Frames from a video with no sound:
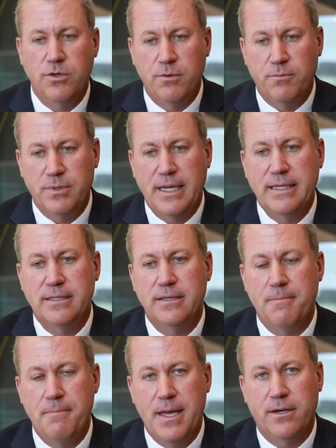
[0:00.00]
you implanted
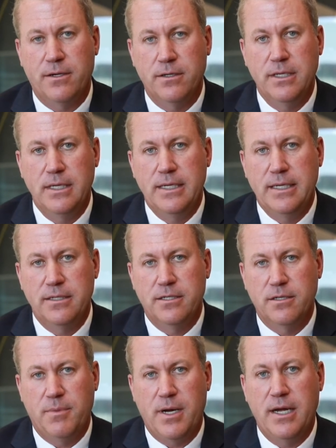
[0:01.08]
the metal into
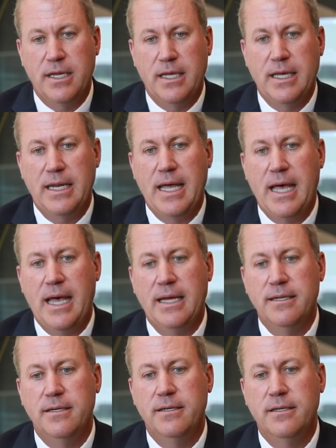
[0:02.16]
the body, it
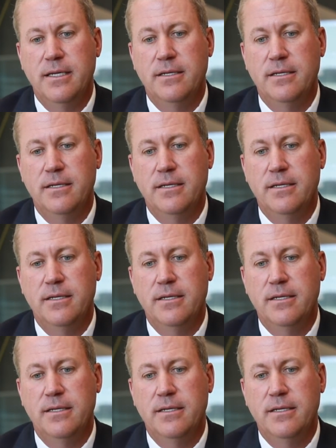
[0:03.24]
had,